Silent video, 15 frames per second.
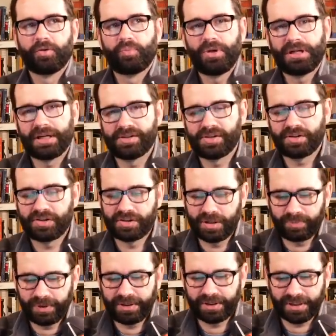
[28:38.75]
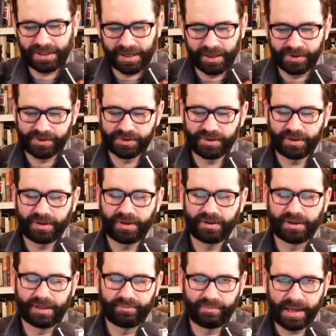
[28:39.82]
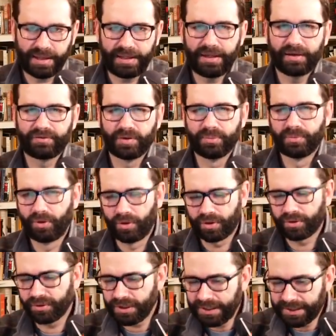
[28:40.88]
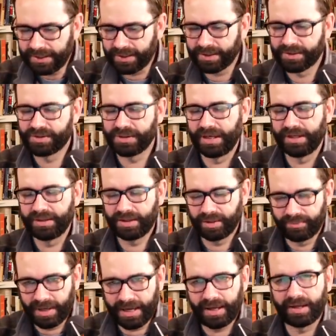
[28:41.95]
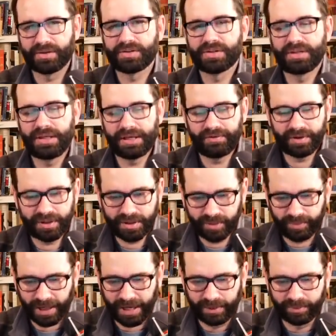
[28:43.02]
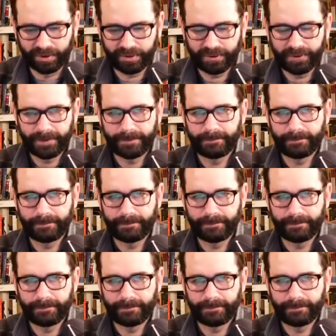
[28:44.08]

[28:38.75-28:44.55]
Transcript: because it's simply the case that many of the moral edicts and commands given in the Bible